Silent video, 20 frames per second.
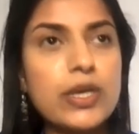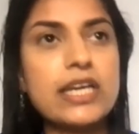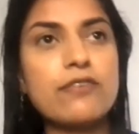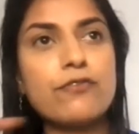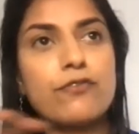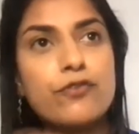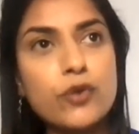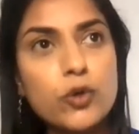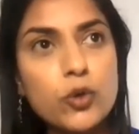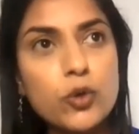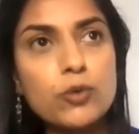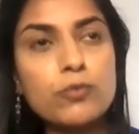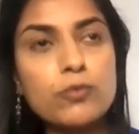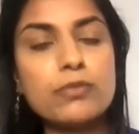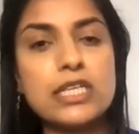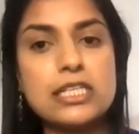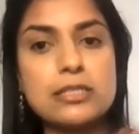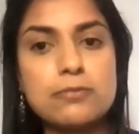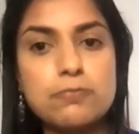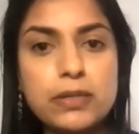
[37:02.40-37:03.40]
can form
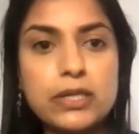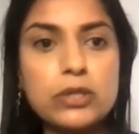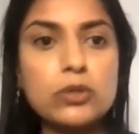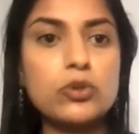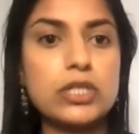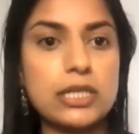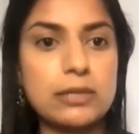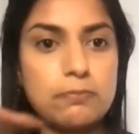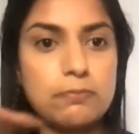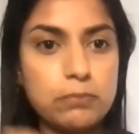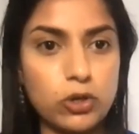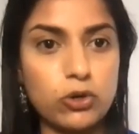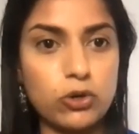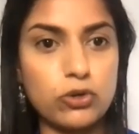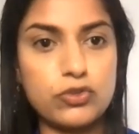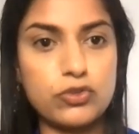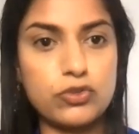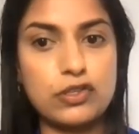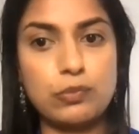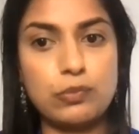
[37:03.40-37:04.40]
these building
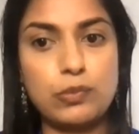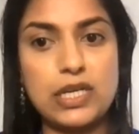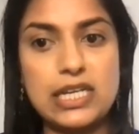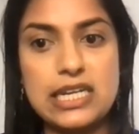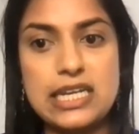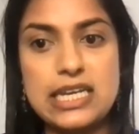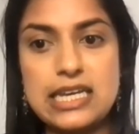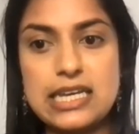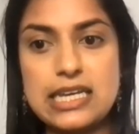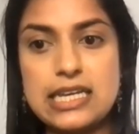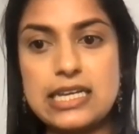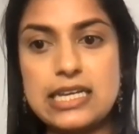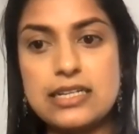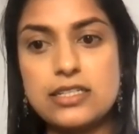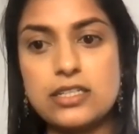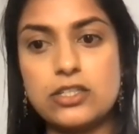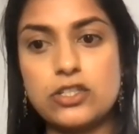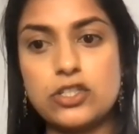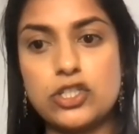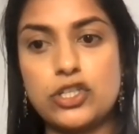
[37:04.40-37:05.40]
blocks that we need
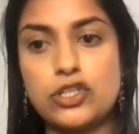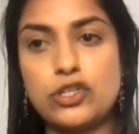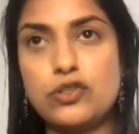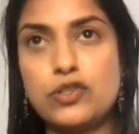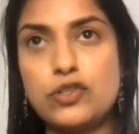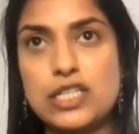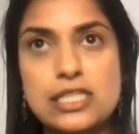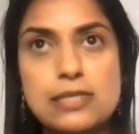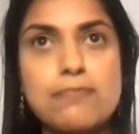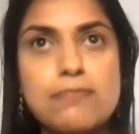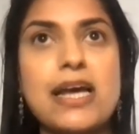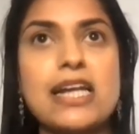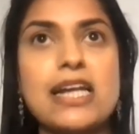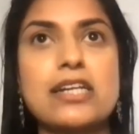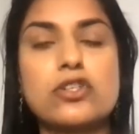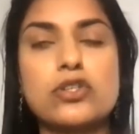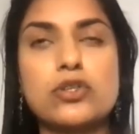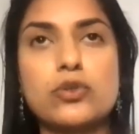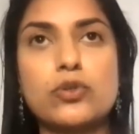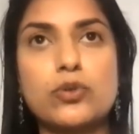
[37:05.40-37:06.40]
to
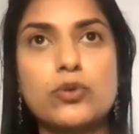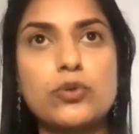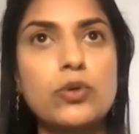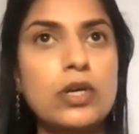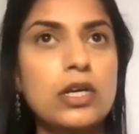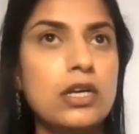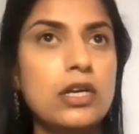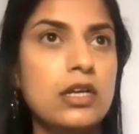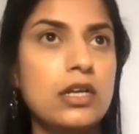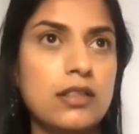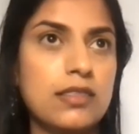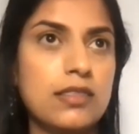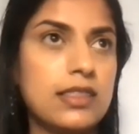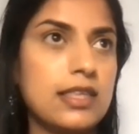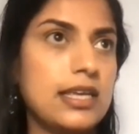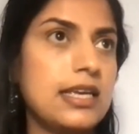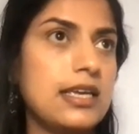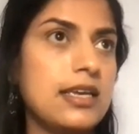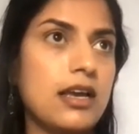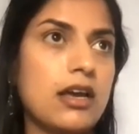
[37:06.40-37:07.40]
dismantle
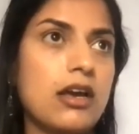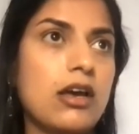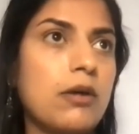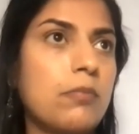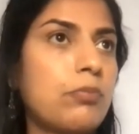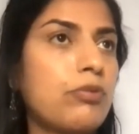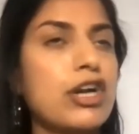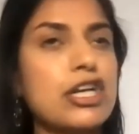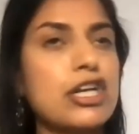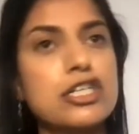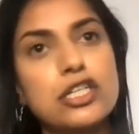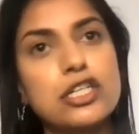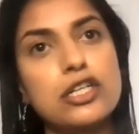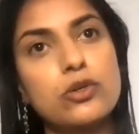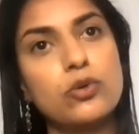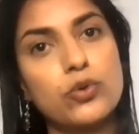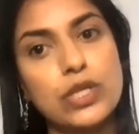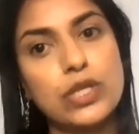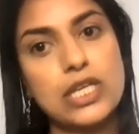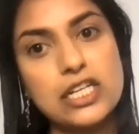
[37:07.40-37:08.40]
the oppression
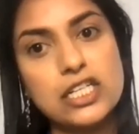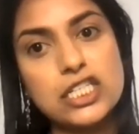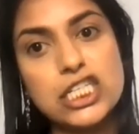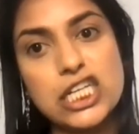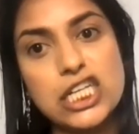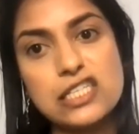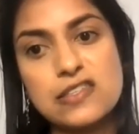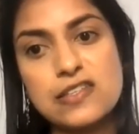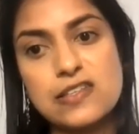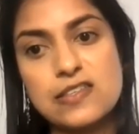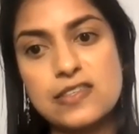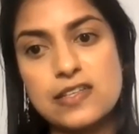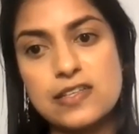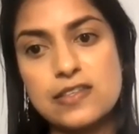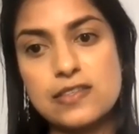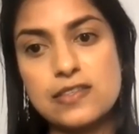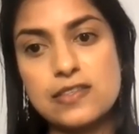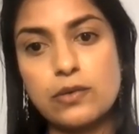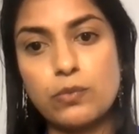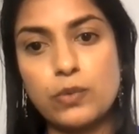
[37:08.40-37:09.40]
or the injustices
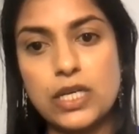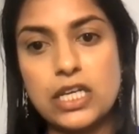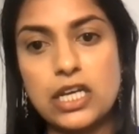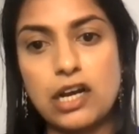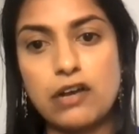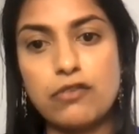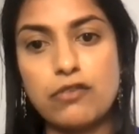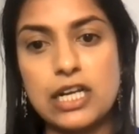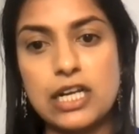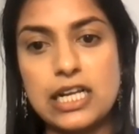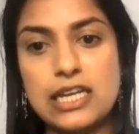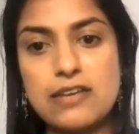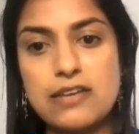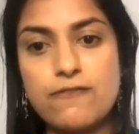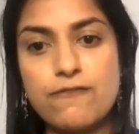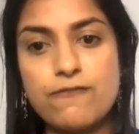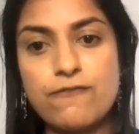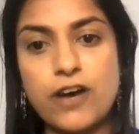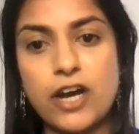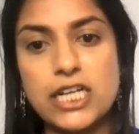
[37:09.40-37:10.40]
that we currently
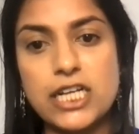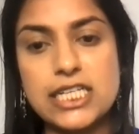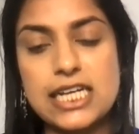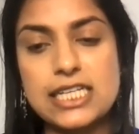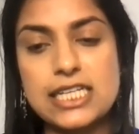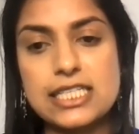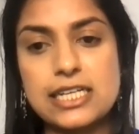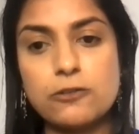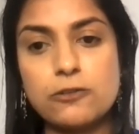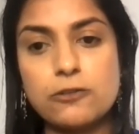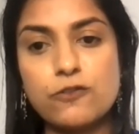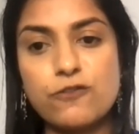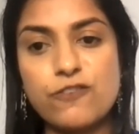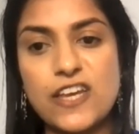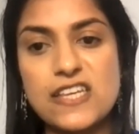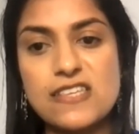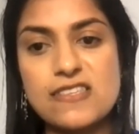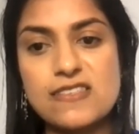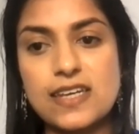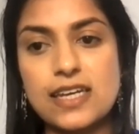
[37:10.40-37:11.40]
find ourselves
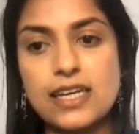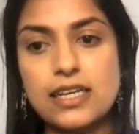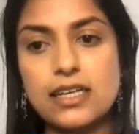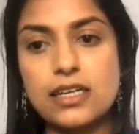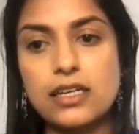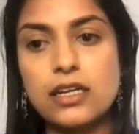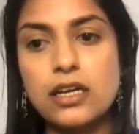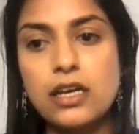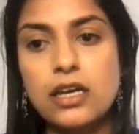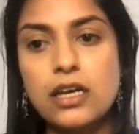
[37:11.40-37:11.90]
facing.